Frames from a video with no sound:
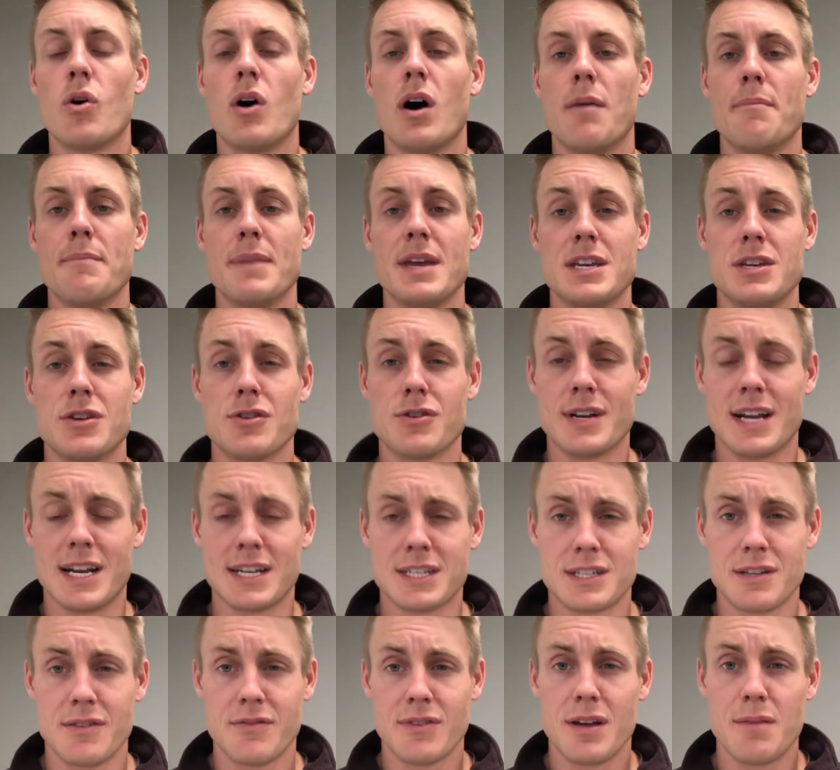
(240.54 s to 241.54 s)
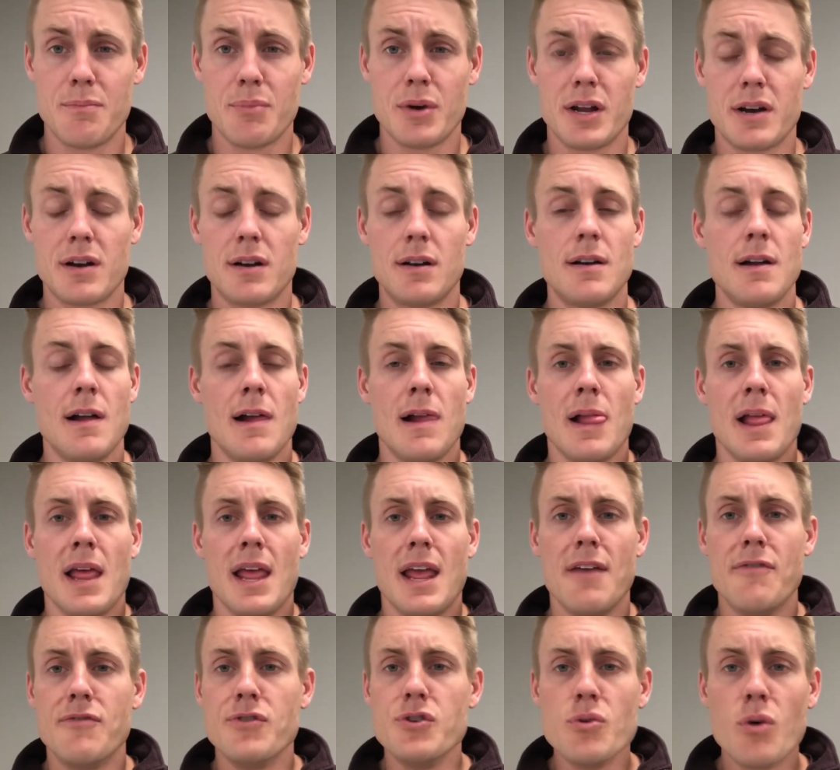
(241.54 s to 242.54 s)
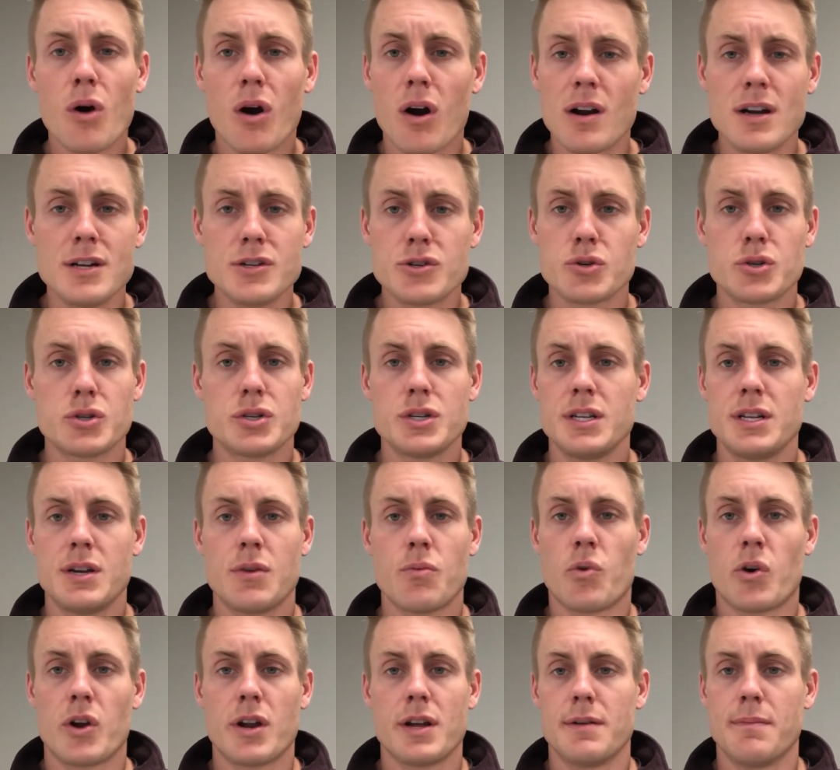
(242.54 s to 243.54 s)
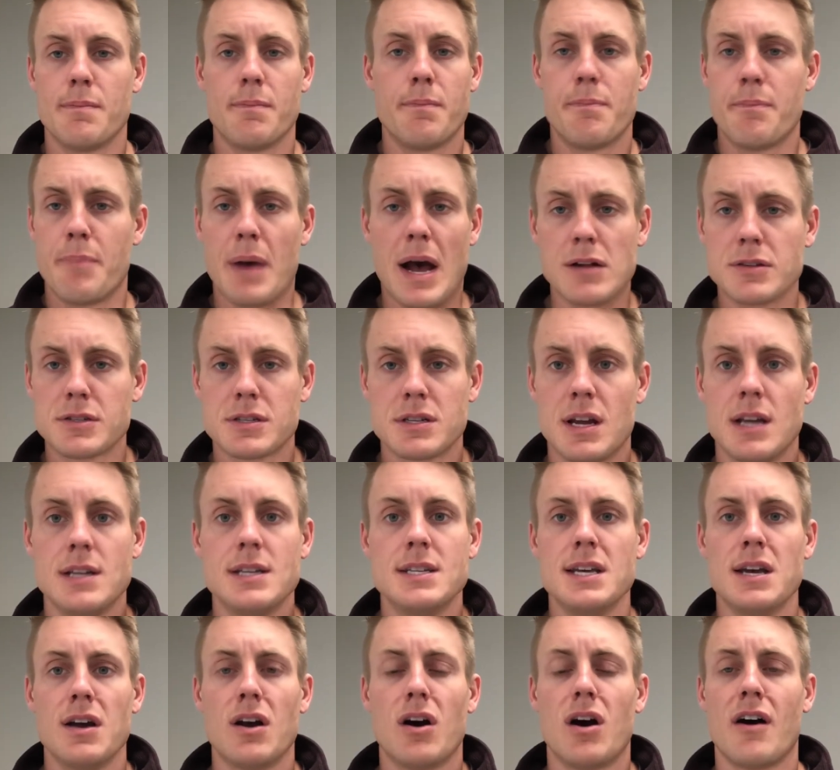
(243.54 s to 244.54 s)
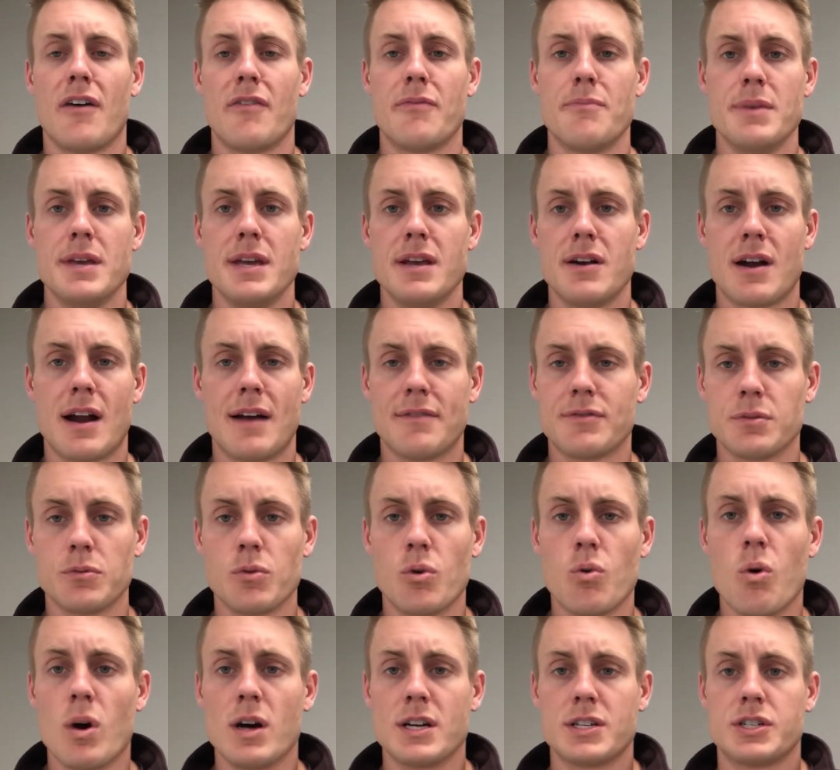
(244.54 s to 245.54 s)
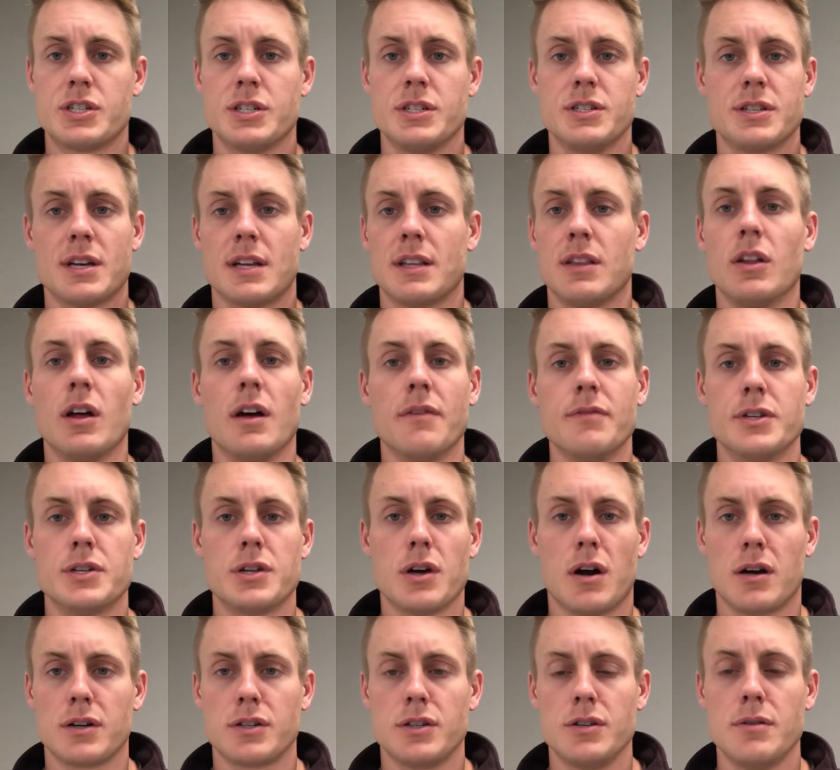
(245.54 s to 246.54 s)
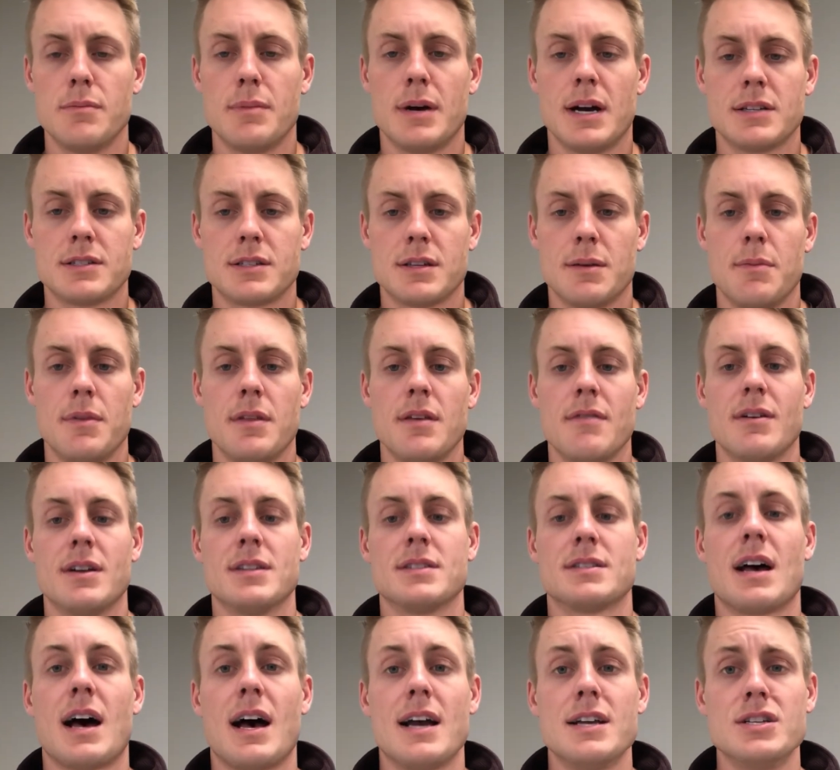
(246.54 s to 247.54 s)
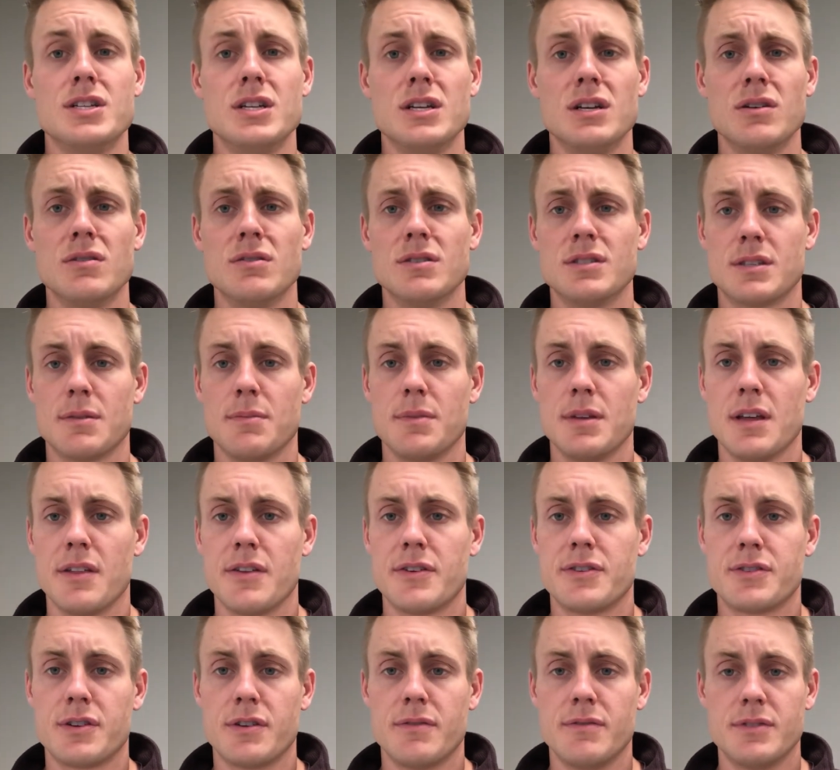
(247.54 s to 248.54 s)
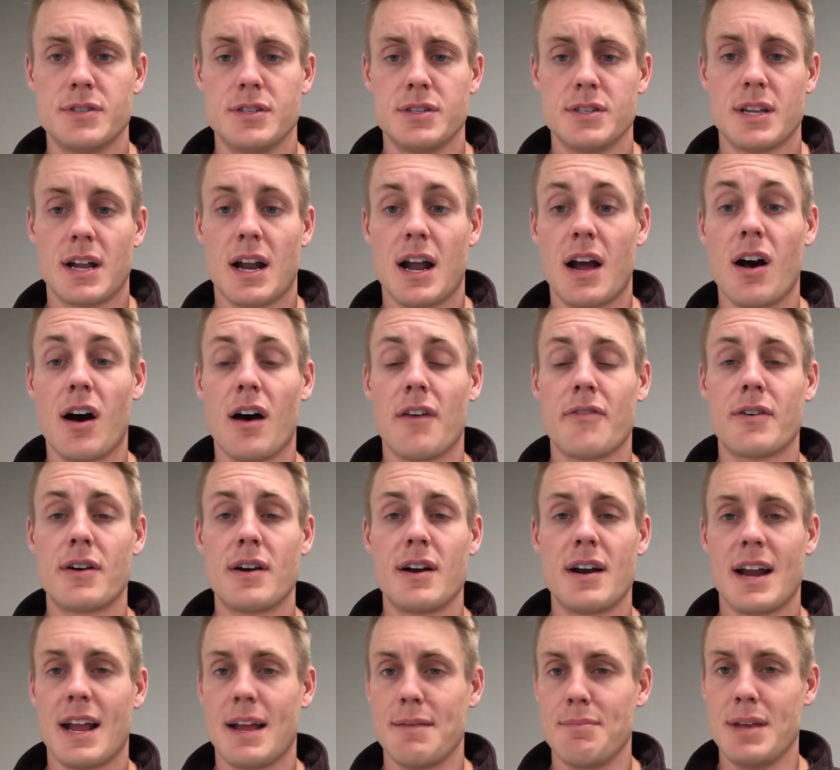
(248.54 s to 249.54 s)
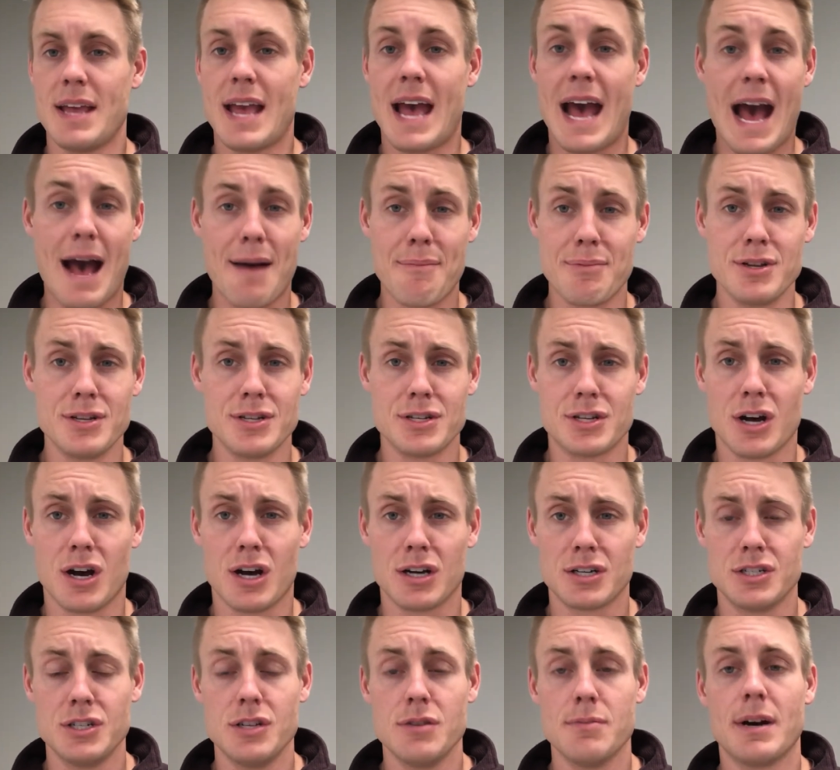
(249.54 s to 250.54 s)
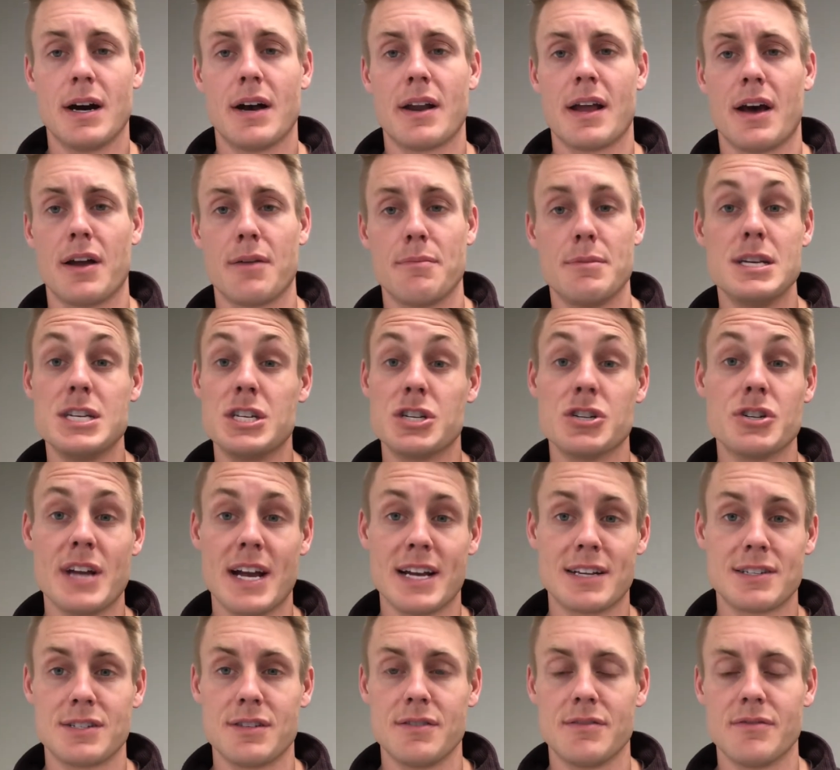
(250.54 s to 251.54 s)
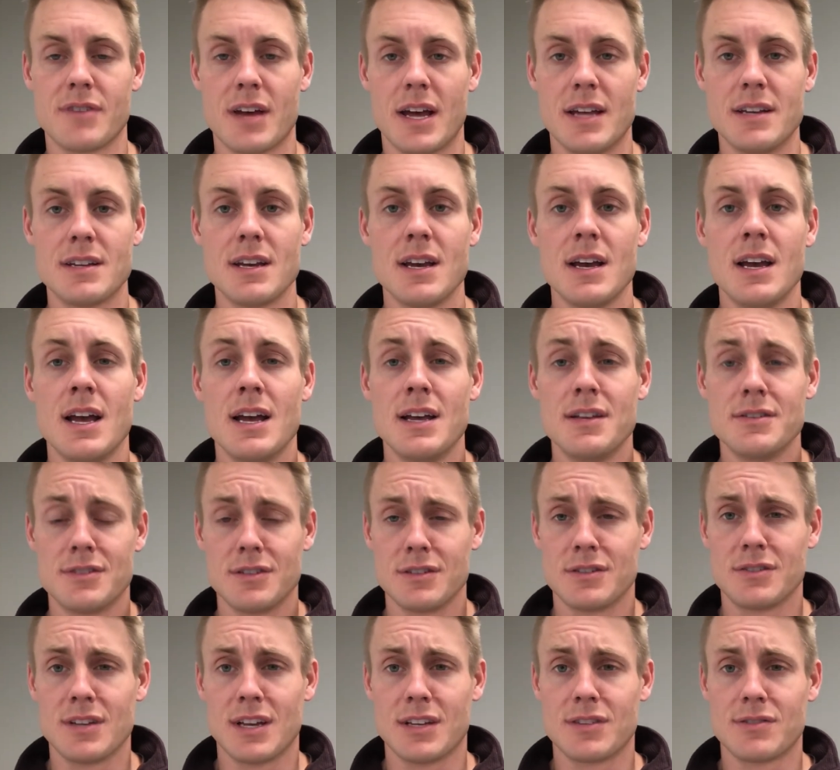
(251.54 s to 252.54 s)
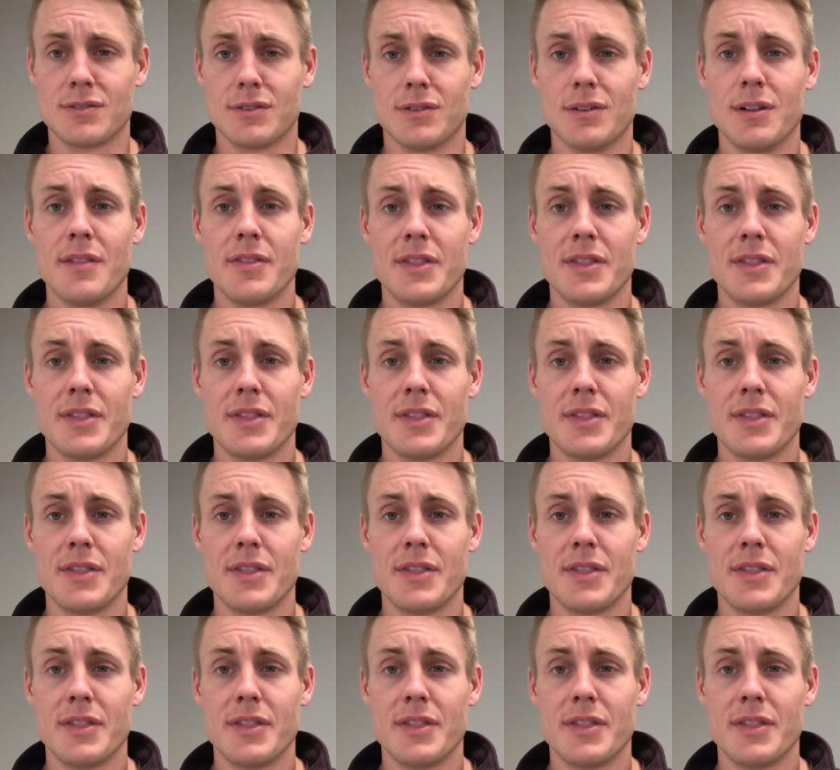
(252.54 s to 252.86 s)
will help make your next event better. If you are interested and want to bounce an idea off me or have some questions, I'd love to talk to you about some of the events I do and some of the other services that I offer, and I'd be happy to talk to you about how to make your next event successful.